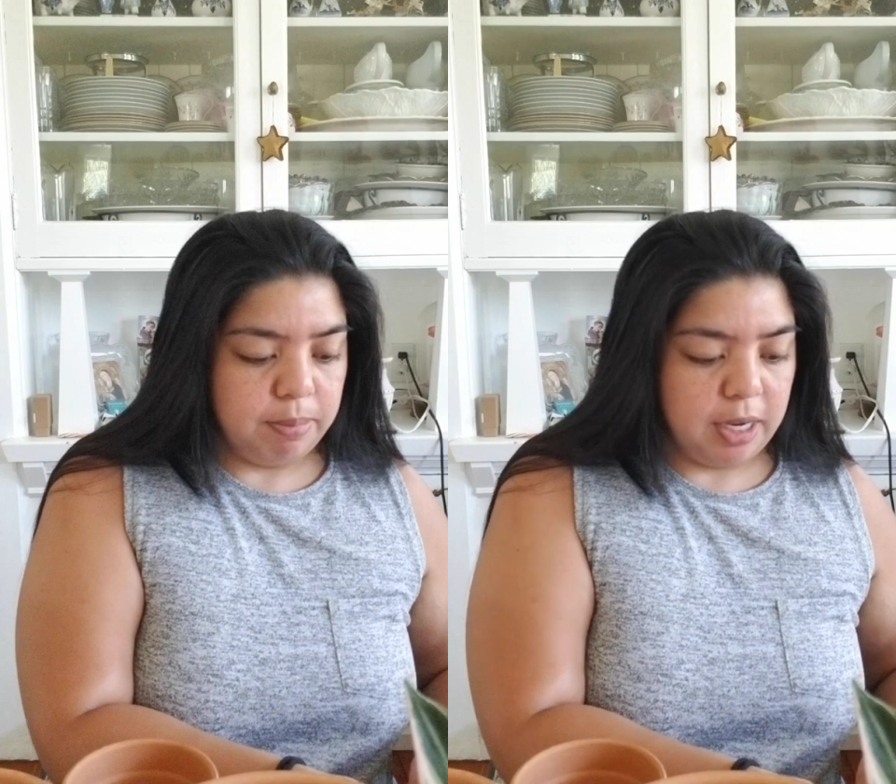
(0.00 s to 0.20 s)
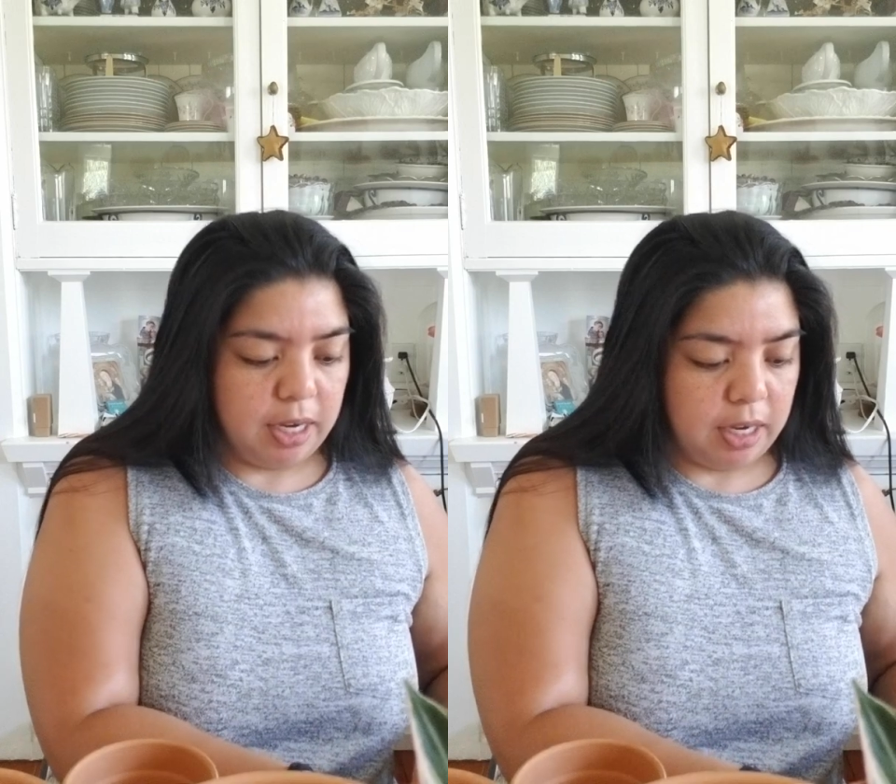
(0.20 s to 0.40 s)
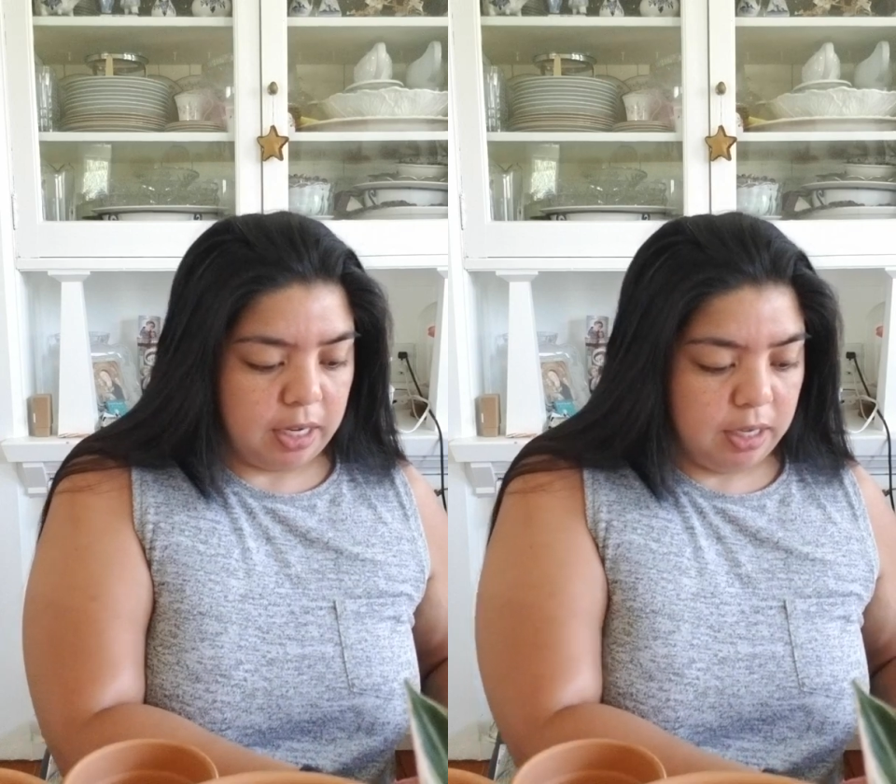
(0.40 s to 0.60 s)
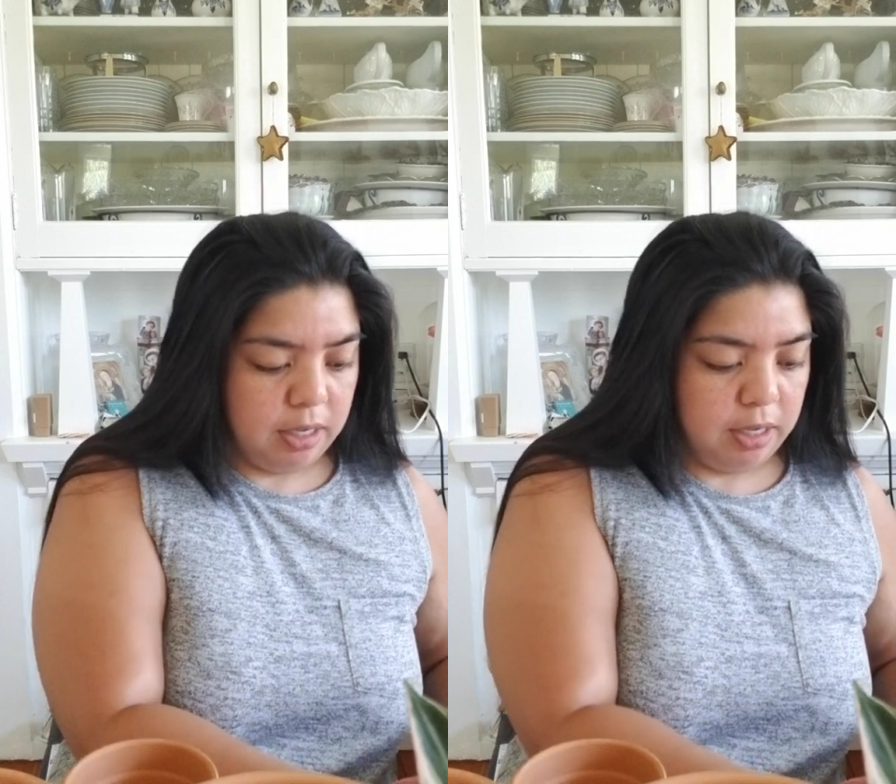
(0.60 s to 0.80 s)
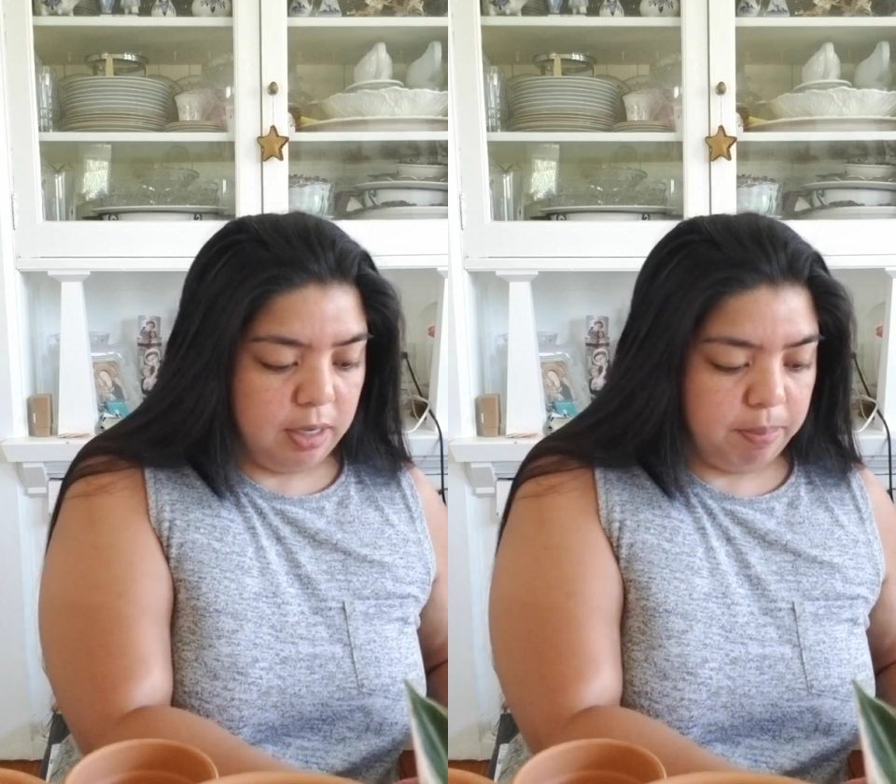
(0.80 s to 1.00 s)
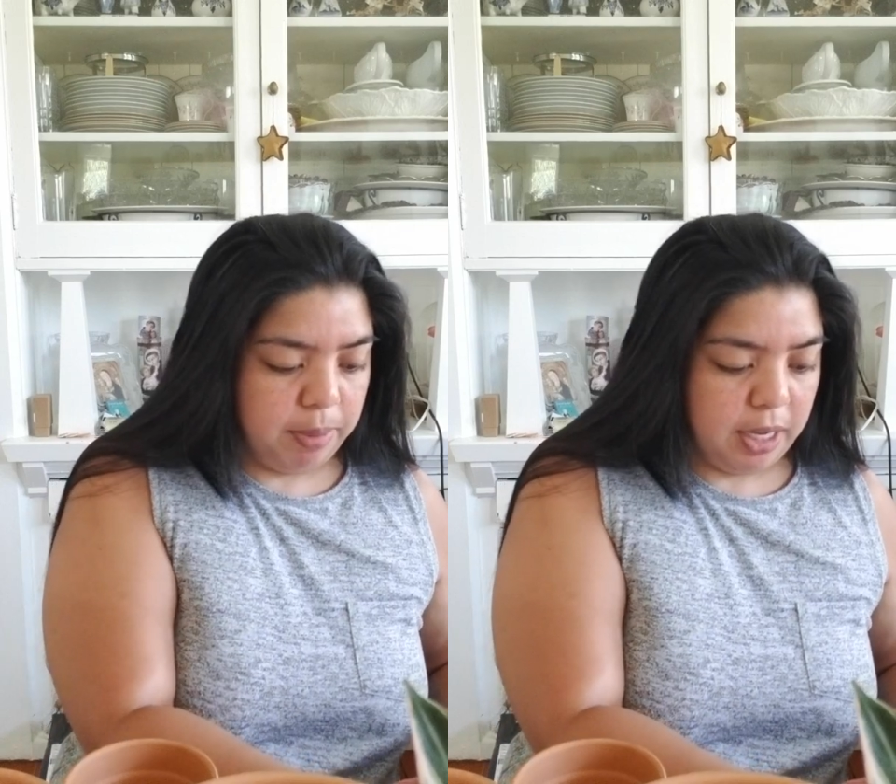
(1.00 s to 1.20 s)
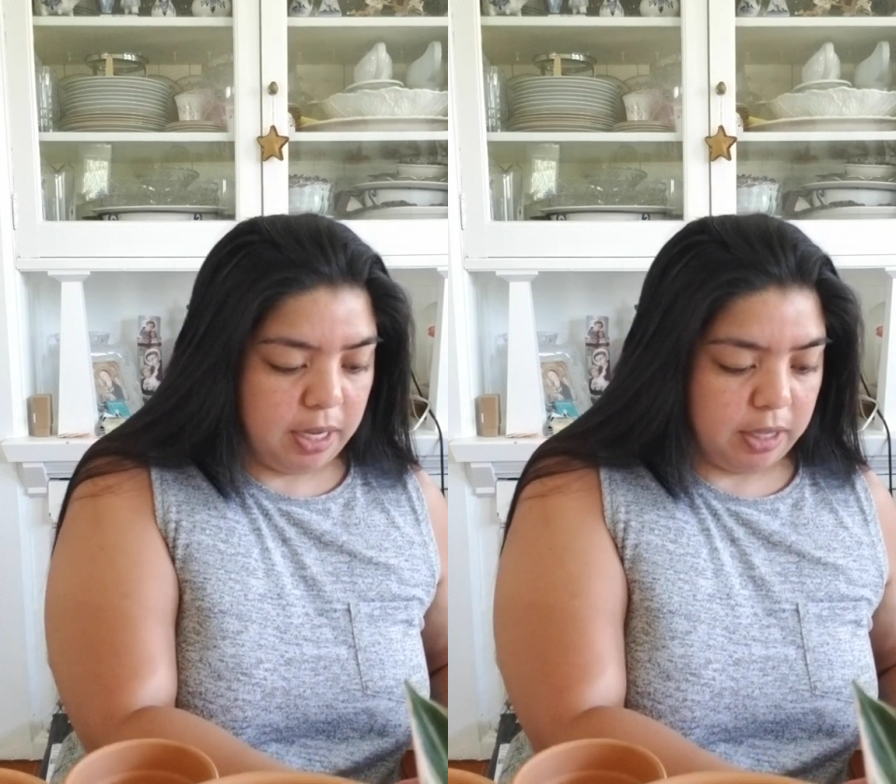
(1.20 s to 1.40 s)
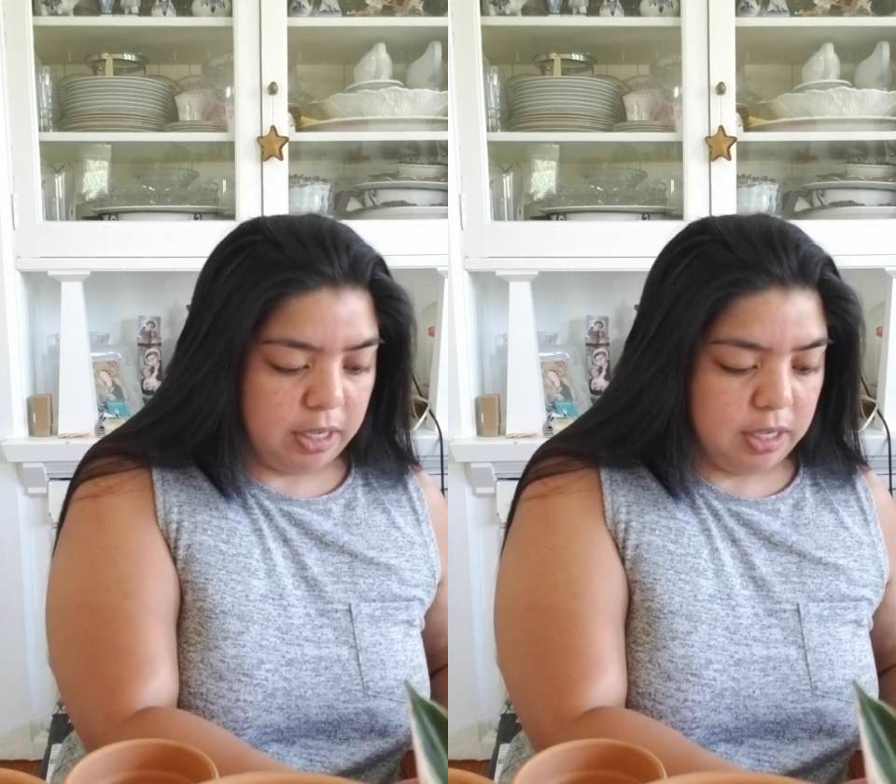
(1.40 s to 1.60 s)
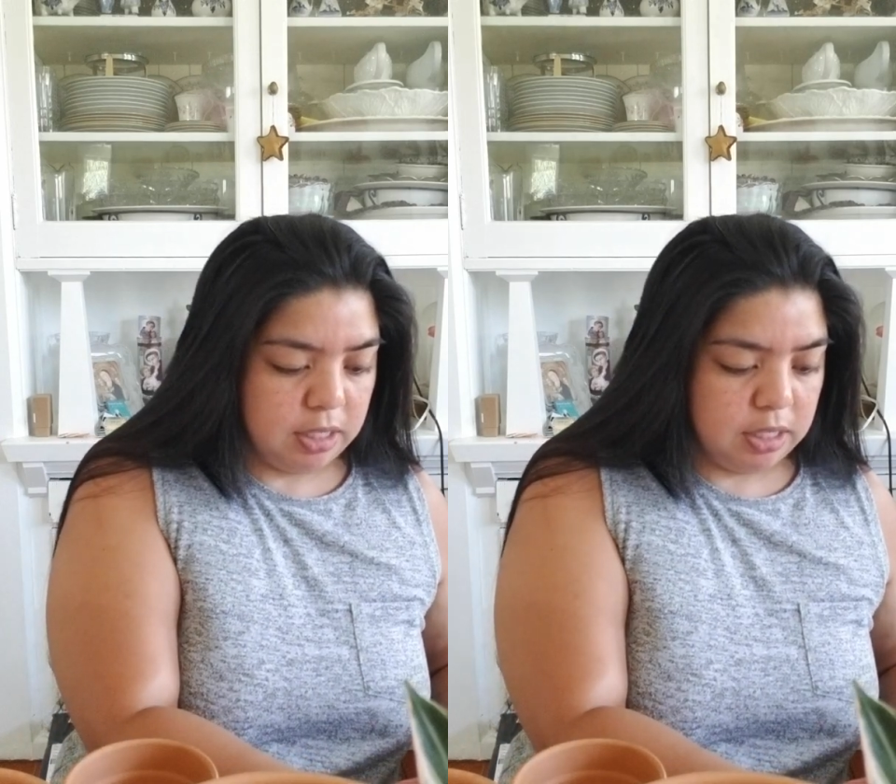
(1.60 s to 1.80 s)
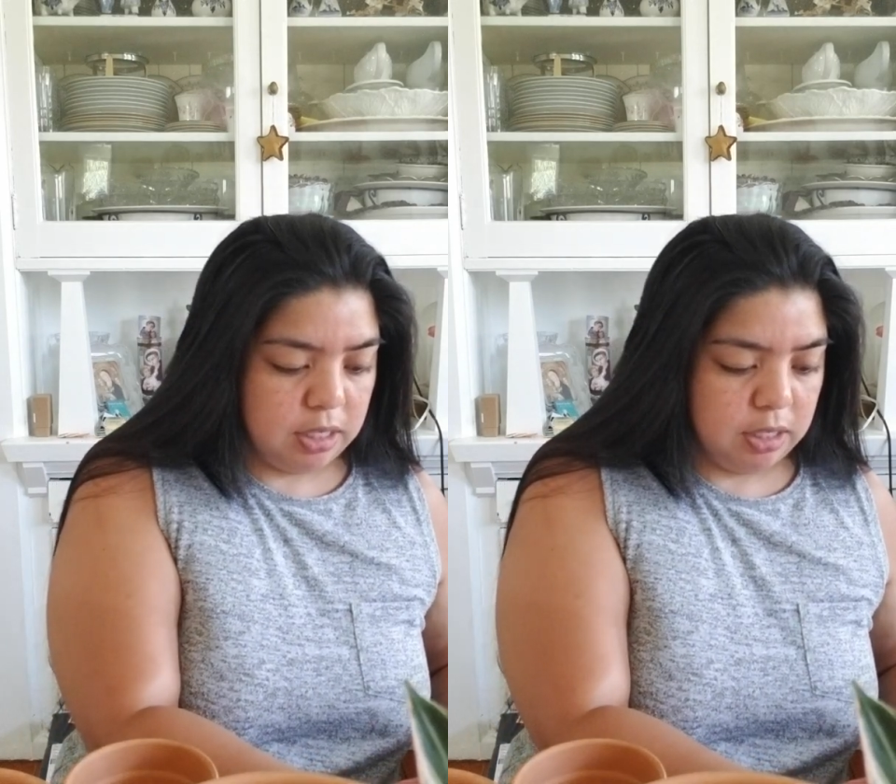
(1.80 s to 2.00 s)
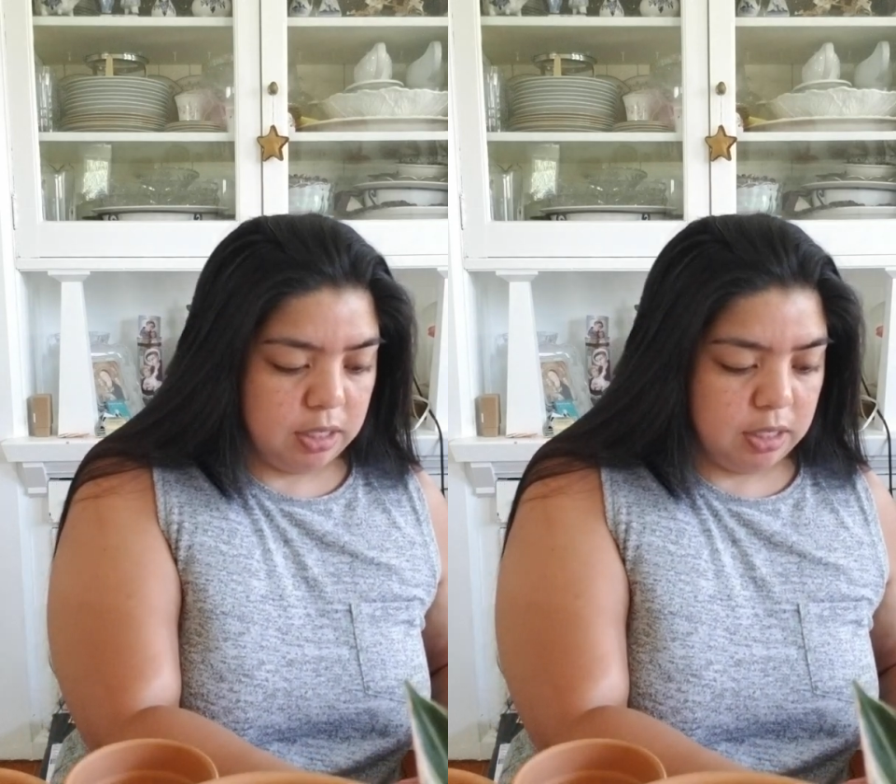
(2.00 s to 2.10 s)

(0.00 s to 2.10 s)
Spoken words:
my palette.